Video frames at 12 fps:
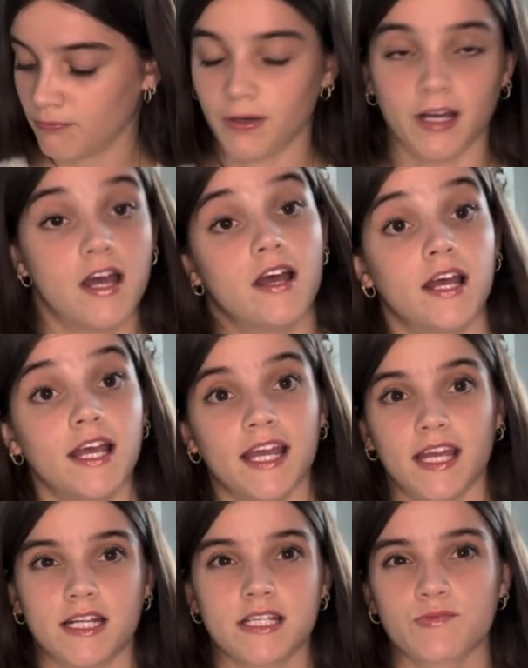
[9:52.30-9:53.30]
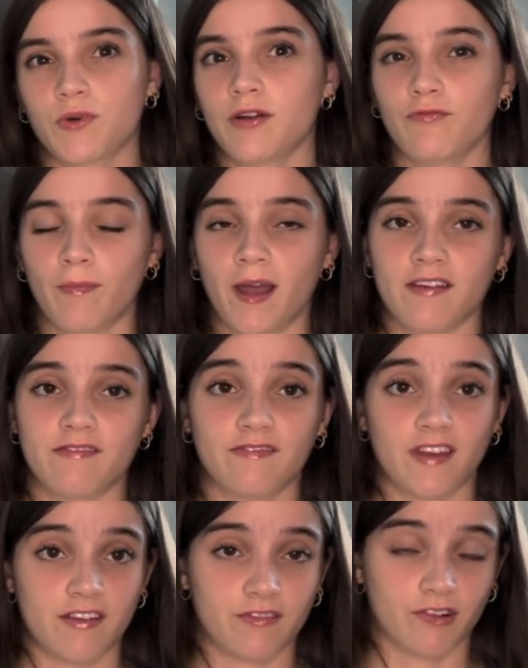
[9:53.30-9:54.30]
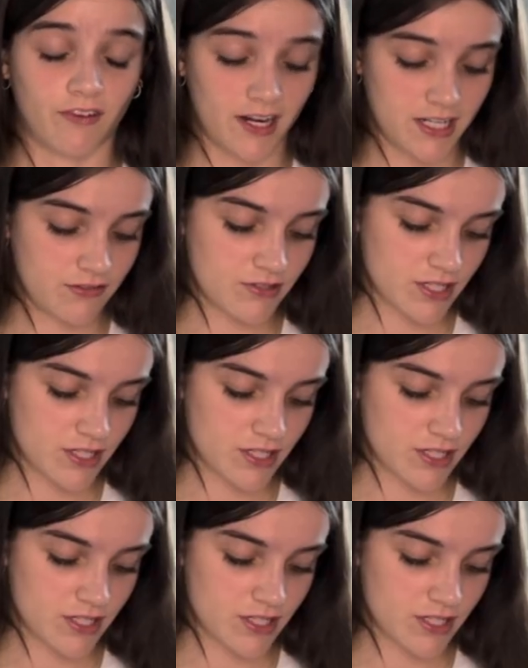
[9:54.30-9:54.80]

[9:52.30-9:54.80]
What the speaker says: but it is one of my favorite writing